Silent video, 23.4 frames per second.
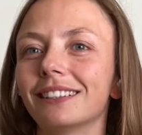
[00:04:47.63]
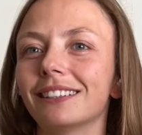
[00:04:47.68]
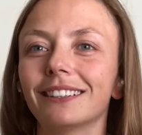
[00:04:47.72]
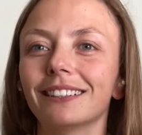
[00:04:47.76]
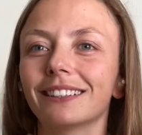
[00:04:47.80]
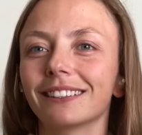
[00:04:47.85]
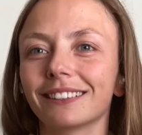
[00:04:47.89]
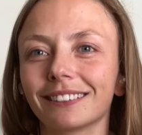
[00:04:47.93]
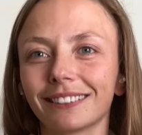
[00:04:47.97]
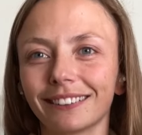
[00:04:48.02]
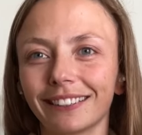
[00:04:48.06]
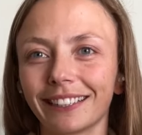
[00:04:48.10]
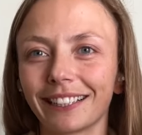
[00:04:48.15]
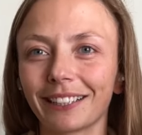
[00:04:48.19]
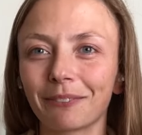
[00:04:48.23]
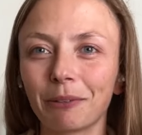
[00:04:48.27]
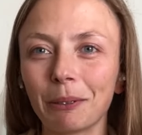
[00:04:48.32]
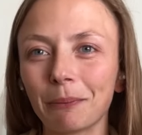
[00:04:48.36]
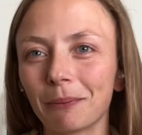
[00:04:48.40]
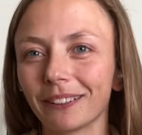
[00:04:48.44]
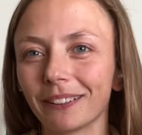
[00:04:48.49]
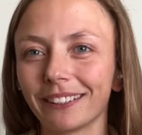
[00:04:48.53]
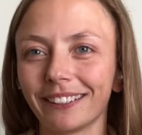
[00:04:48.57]
oh, like
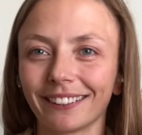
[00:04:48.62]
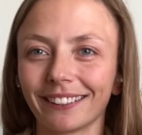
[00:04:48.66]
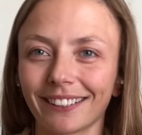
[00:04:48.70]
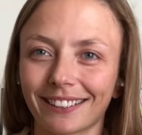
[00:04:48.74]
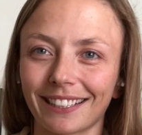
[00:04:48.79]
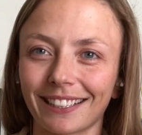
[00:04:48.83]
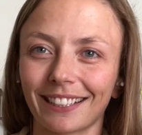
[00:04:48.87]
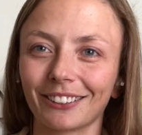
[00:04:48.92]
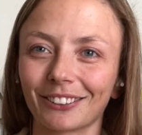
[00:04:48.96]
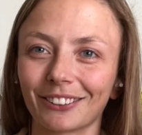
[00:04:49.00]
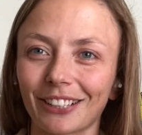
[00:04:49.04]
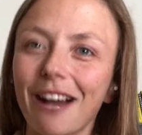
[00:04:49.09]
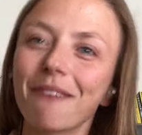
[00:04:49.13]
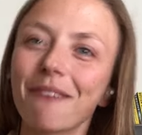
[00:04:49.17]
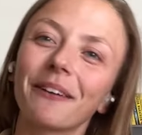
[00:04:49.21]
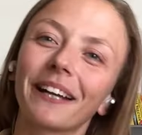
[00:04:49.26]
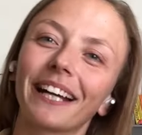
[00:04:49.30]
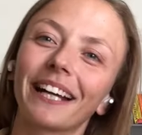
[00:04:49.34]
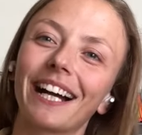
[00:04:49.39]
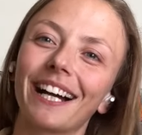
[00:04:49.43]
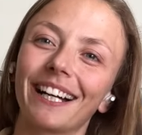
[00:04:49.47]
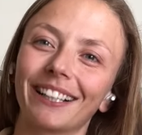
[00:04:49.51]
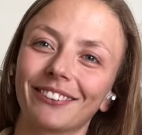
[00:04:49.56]
people need to start
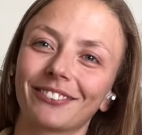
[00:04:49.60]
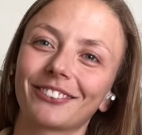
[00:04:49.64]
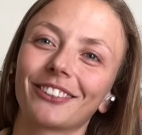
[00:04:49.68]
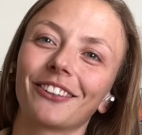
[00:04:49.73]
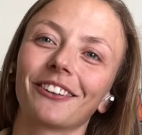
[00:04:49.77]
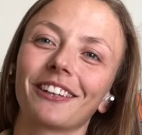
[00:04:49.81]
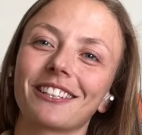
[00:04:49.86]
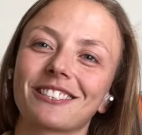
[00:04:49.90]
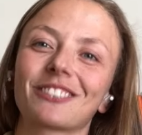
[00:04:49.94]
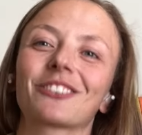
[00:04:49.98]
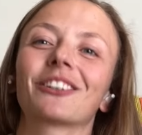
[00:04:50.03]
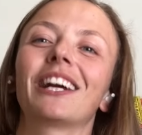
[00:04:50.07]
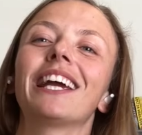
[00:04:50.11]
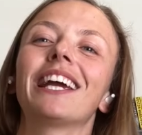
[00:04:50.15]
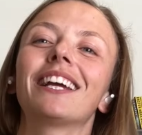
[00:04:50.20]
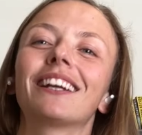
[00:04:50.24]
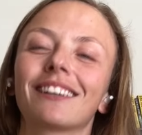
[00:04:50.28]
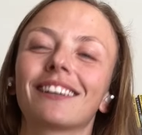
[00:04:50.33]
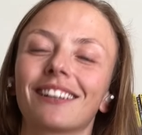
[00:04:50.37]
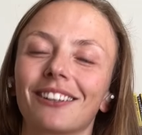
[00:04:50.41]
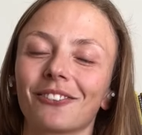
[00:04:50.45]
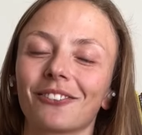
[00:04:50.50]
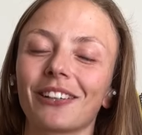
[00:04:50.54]
dropping off so this
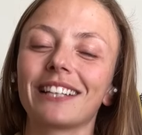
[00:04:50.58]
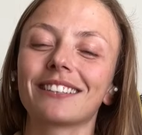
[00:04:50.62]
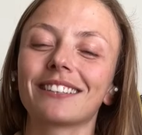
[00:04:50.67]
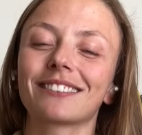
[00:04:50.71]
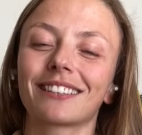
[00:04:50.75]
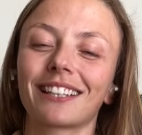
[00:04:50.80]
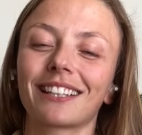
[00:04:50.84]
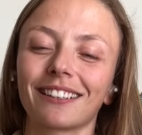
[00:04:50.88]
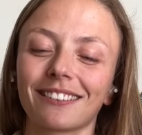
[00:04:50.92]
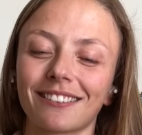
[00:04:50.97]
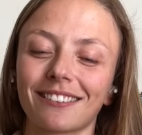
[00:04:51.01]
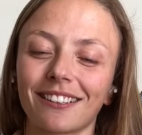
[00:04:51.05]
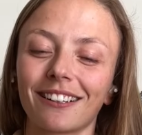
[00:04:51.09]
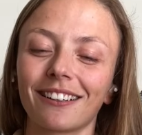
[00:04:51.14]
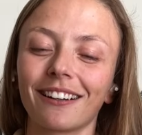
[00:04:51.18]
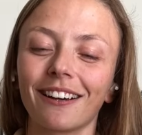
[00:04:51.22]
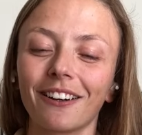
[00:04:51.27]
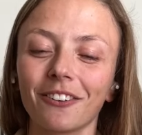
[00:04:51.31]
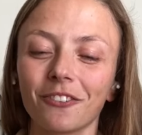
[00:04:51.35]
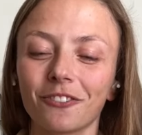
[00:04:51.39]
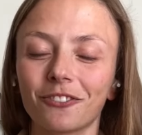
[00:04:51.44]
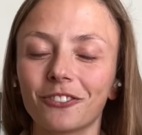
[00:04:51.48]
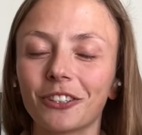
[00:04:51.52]
race can start
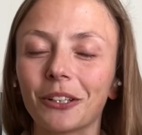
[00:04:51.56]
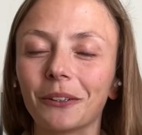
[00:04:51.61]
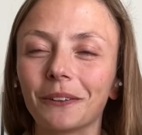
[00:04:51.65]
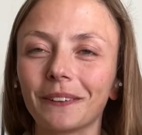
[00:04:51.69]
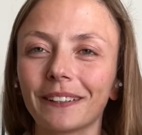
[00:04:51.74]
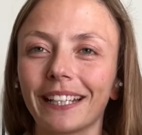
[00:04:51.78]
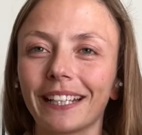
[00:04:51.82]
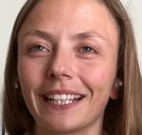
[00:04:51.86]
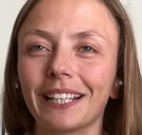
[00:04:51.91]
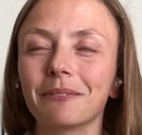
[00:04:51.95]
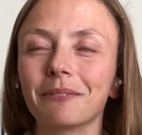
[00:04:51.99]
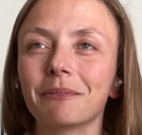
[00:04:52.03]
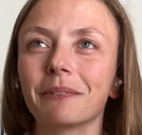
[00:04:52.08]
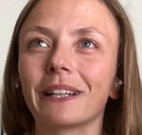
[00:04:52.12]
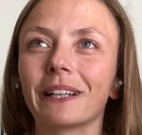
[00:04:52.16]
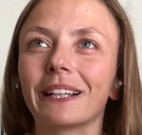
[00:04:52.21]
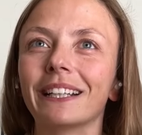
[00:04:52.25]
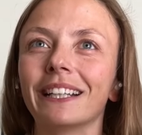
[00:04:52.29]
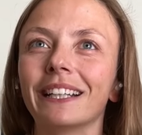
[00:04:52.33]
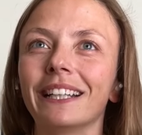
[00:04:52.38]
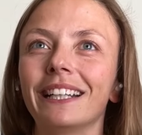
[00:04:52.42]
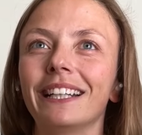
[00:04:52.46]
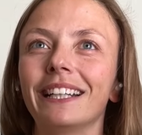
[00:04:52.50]
unfolding.
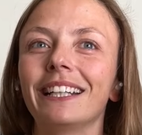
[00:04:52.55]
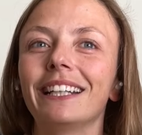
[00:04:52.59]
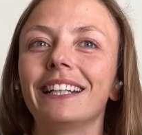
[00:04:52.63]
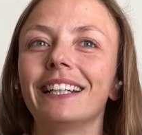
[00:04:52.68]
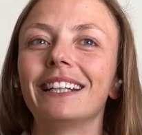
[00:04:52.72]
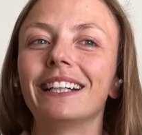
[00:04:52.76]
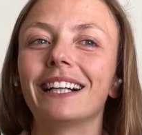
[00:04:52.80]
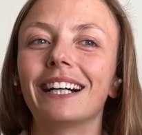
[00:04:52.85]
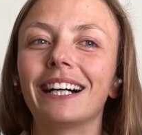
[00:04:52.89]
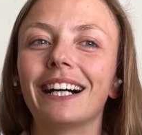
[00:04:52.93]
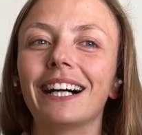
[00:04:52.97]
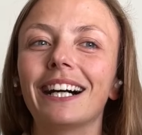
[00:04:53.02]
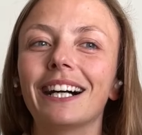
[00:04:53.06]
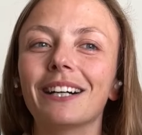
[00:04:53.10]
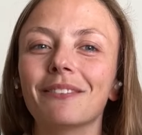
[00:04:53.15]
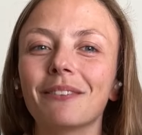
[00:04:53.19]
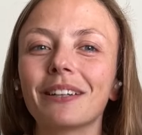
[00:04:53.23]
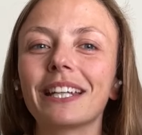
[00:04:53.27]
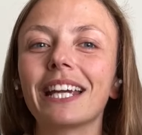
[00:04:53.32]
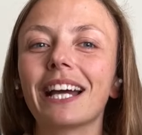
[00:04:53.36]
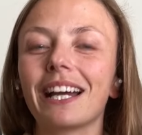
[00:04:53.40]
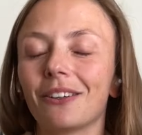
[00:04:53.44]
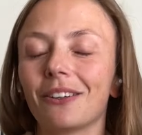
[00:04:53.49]
But
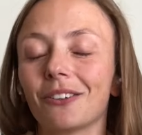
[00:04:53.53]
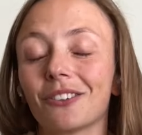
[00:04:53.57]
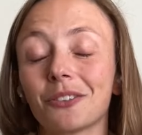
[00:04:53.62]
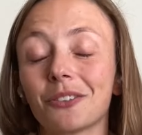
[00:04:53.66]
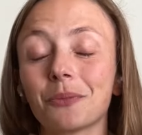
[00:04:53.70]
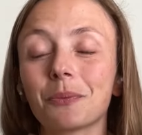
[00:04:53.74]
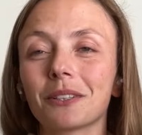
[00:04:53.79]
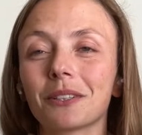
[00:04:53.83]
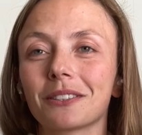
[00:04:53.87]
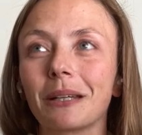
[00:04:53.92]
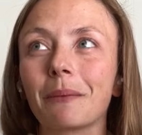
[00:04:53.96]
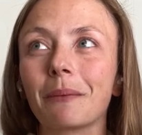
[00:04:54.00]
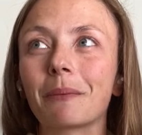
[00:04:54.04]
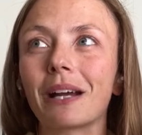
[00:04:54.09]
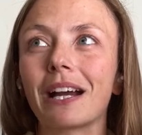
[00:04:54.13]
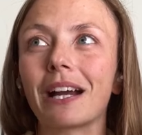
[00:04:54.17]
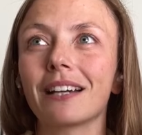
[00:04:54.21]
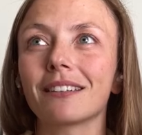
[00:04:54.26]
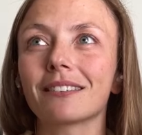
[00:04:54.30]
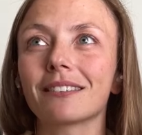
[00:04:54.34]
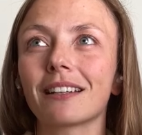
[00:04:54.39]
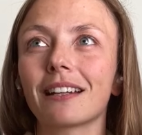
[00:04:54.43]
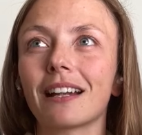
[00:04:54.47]
um, yeah, I was super
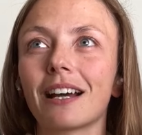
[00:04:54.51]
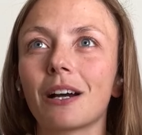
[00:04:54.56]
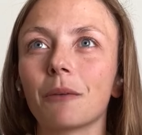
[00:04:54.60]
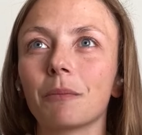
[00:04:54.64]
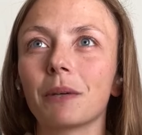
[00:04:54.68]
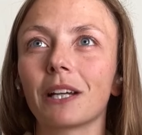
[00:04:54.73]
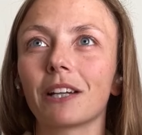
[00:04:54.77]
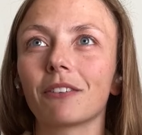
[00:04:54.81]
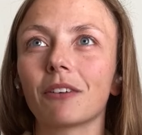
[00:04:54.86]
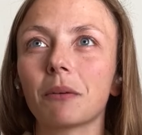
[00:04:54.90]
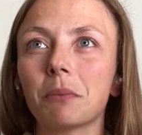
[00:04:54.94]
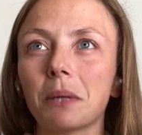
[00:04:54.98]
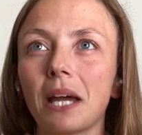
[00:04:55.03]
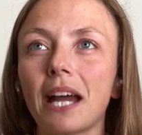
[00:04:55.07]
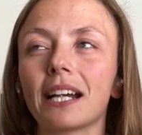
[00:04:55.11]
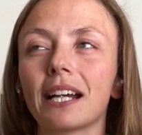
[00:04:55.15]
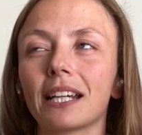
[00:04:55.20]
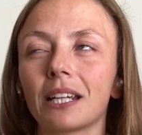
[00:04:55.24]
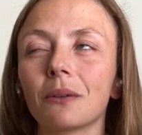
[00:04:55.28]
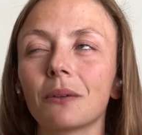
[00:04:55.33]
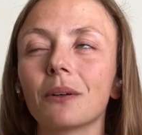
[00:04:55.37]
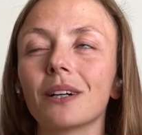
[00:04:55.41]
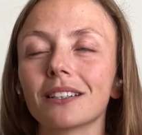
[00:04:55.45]
surprised at how big of a
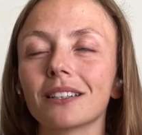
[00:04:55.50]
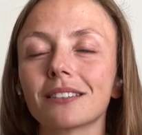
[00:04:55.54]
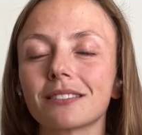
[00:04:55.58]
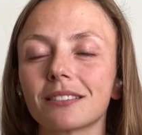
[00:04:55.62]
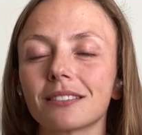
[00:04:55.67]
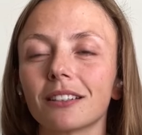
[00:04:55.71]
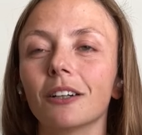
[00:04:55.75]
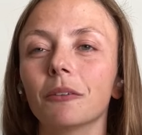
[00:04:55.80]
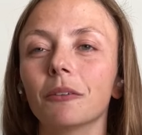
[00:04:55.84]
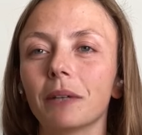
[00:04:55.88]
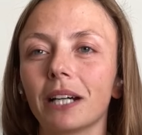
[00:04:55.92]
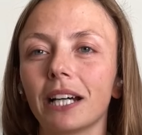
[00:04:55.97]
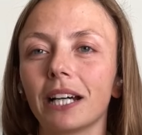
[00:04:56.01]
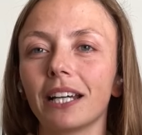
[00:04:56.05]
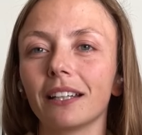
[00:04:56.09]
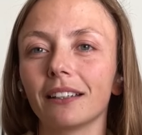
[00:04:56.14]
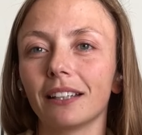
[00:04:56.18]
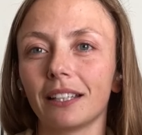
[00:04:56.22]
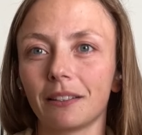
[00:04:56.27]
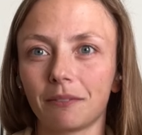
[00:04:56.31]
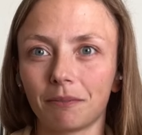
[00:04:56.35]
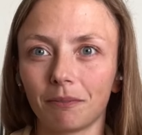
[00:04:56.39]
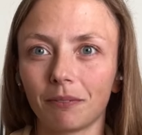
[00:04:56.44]
pack it was still
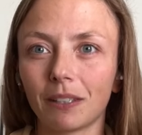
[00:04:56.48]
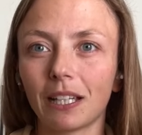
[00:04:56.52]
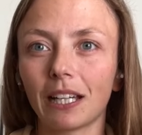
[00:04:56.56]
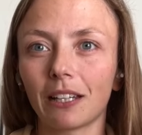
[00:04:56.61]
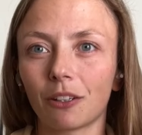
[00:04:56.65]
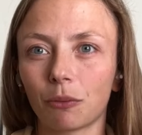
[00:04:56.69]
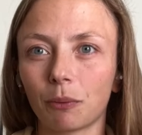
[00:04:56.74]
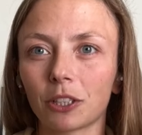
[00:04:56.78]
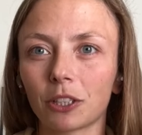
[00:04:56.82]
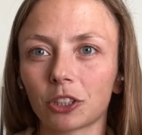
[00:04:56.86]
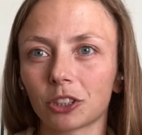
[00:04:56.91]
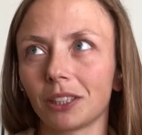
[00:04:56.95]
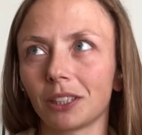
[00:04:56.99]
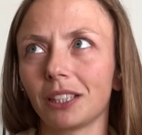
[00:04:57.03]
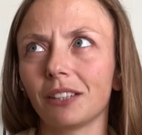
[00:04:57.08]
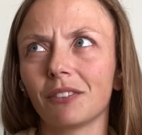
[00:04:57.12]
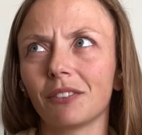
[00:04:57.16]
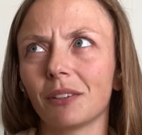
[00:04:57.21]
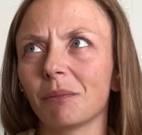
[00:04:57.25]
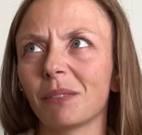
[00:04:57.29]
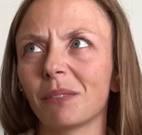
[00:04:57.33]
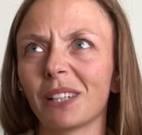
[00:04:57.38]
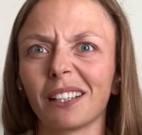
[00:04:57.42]
by like, especially
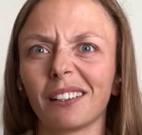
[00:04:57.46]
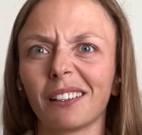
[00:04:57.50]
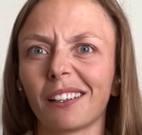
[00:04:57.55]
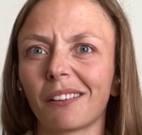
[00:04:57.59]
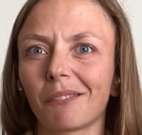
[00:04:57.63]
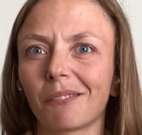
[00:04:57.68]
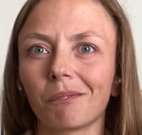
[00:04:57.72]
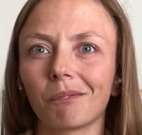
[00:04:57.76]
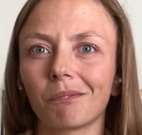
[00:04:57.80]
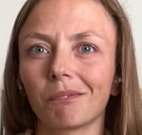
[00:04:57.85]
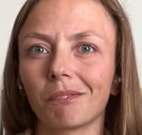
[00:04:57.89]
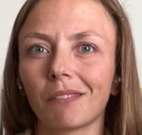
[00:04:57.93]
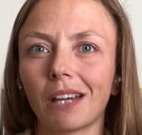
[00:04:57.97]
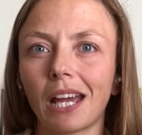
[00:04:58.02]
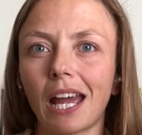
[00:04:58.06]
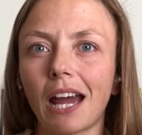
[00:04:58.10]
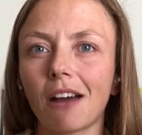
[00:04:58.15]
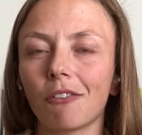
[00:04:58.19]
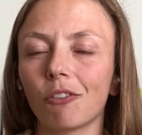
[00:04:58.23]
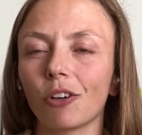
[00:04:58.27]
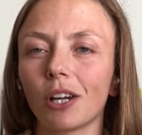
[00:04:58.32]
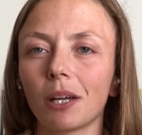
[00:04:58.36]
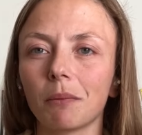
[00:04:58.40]
even by like
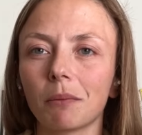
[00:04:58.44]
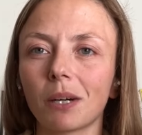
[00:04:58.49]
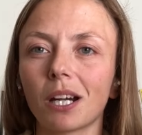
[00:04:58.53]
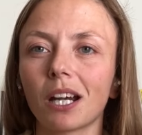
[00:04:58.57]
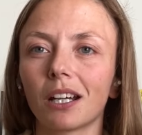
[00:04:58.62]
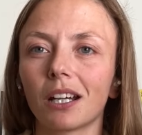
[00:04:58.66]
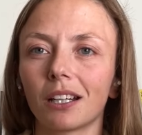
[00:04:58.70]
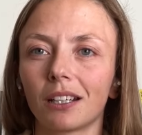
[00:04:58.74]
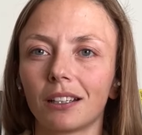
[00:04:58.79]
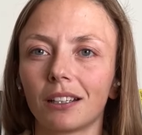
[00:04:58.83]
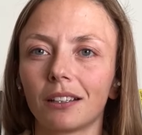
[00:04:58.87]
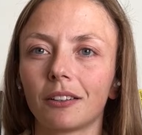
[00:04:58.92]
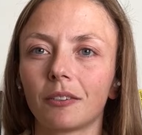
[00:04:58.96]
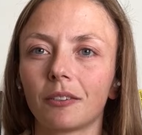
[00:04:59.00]
halfway mark.